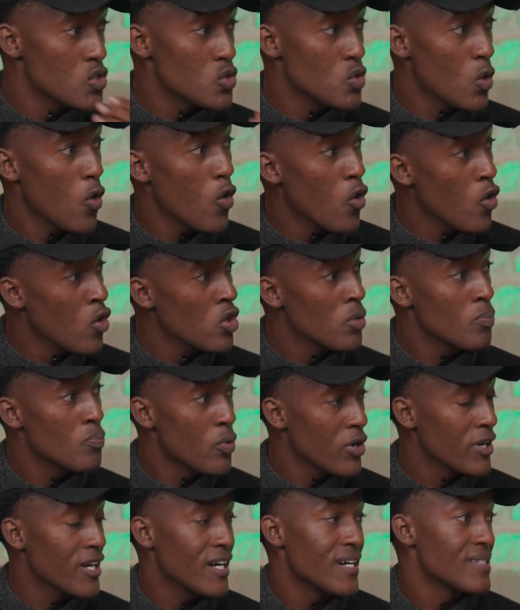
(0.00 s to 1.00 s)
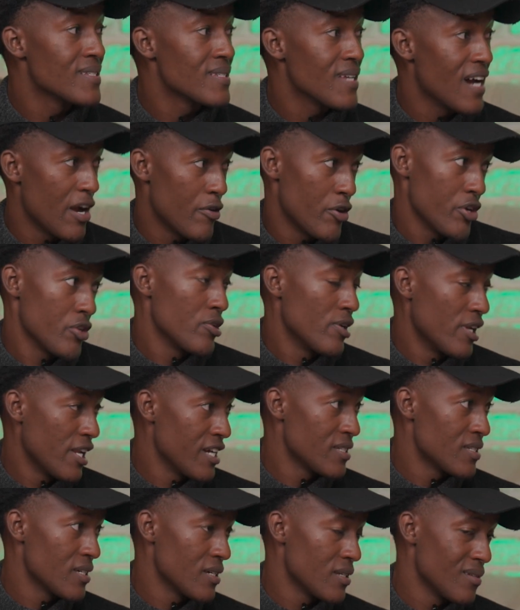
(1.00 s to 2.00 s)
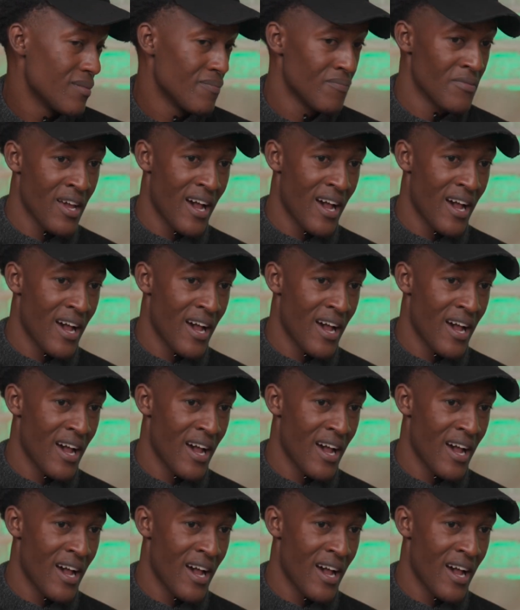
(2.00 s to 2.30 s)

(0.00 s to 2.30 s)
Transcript: So all brokers are regulated.